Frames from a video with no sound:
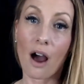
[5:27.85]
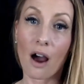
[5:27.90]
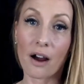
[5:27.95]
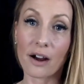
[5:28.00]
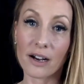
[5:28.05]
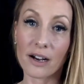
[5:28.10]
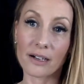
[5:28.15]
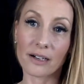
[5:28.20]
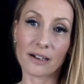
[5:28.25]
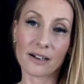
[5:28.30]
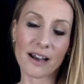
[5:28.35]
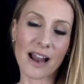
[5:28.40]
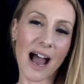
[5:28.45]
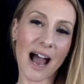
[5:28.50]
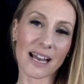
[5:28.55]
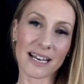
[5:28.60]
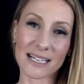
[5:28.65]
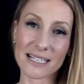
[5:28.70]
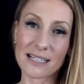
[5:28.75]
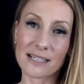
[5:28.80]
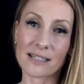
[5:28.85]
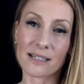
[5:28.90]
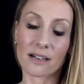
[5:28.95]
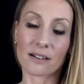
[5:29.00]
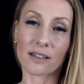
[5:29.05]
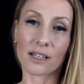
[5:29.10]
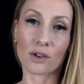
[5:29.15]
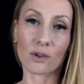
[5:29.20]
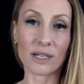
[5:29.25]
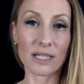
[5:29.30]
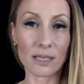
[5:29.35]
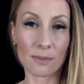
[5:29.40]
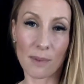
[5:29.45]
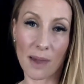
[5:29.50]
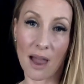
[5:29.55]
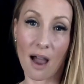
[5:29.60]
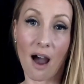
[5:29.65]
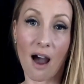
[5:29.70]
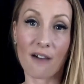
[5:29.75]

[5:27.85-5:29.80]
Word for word: are not necessarily going to pay